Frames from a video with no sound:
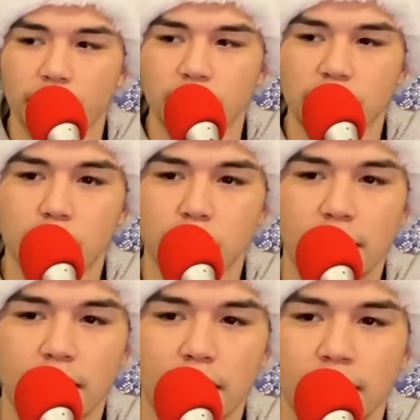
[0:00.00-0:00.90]
So
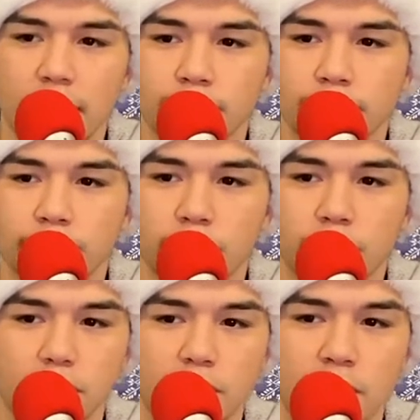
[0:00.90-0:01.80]

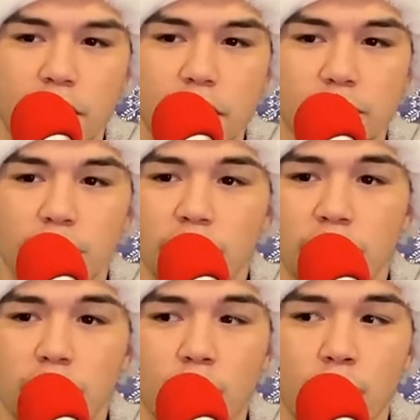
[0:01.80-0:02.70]
I just went
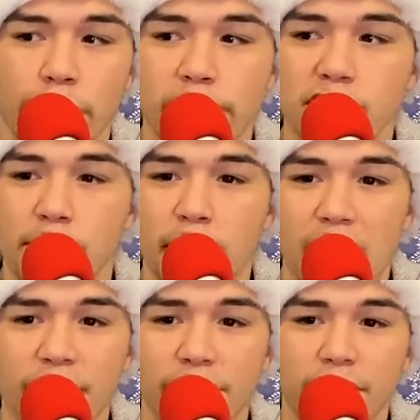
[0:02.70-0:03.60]
on where there was a
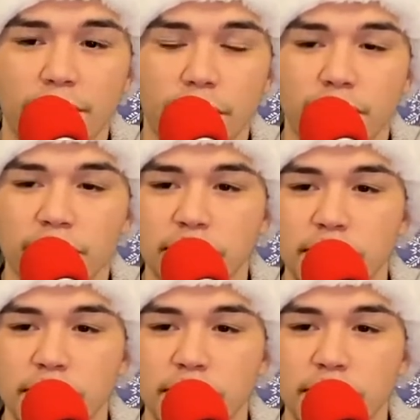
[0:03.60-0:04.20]
path and where it was easy